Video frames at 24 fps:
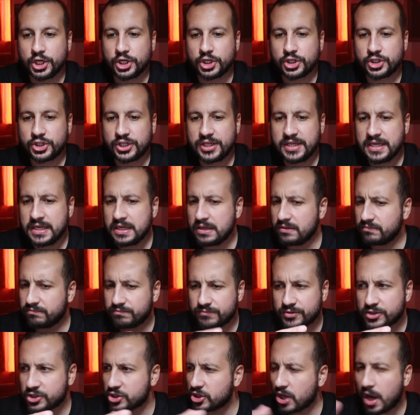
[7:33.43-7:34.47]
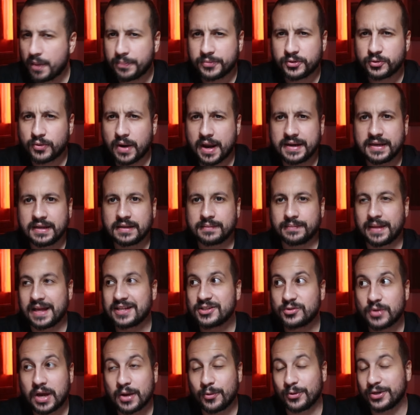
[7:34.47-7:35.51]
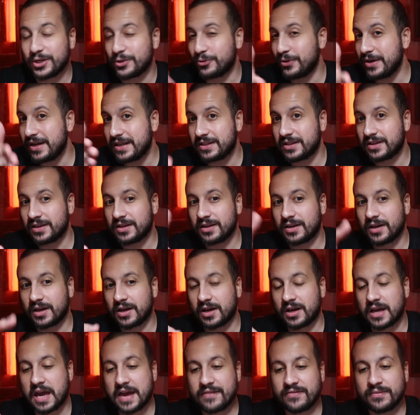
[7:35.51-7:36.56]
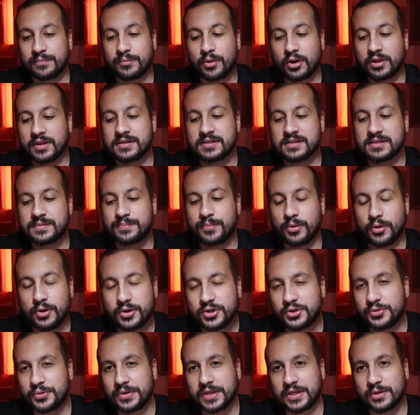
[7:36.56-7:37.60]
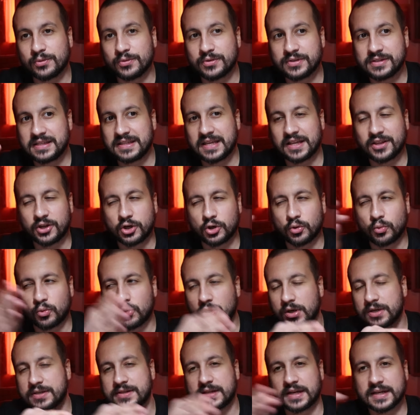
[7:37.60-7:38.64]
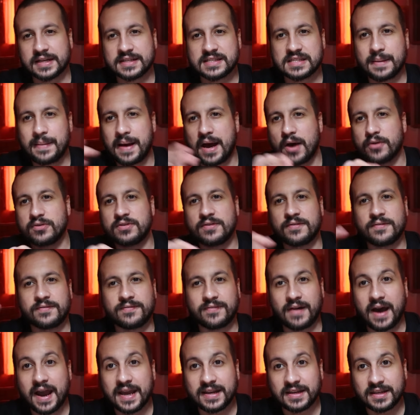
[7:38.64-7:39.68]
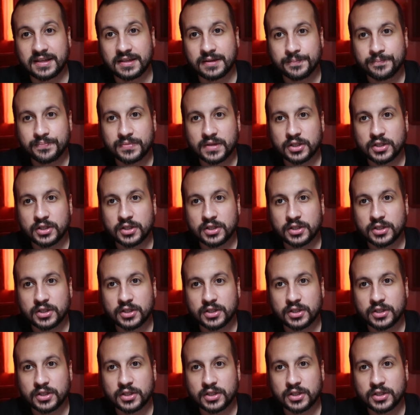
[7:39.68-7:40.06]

She stopped writing. That's why when you read uh, Eavan Boland's poetry, you will see that her works are somehow divided.